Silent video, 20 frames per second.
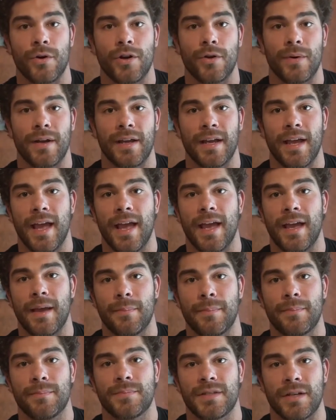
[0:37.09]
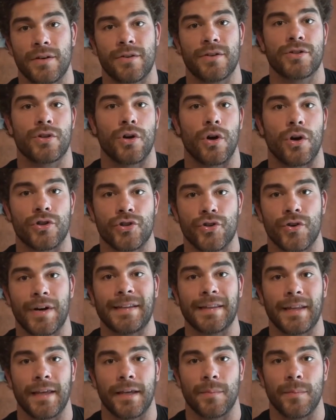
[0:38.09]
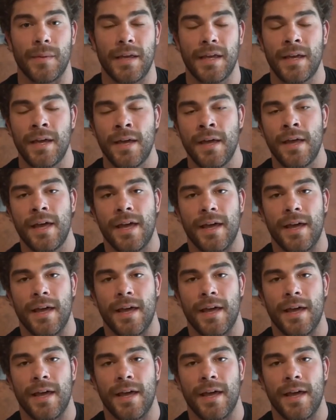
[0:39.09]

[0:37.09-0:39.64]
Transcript: We're doing a series called Train Like Me,